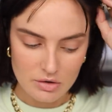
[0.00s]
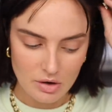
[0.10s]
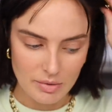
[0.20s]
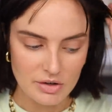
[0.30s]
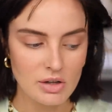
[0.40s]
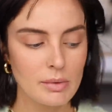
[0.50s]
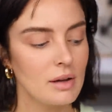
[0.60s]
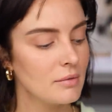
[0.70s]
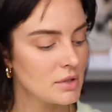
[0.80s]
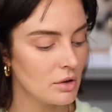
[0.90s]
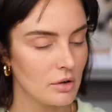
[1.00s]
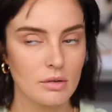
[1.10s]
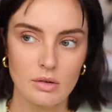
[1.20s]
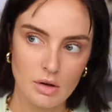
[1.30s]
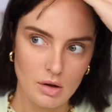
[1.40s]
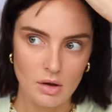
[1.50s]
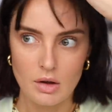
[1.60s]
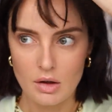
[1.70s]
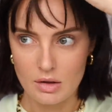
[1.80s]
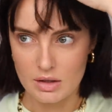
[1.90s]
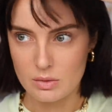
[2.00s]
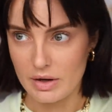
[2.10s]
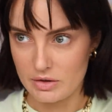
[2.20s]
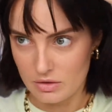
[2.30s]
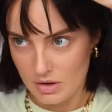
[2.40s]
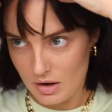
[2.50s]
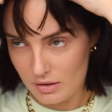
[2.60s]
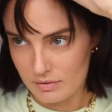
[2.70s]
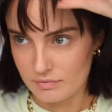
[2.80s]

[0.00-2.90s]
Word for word: You know what I mean, Jelly Bean? So that's why I do that.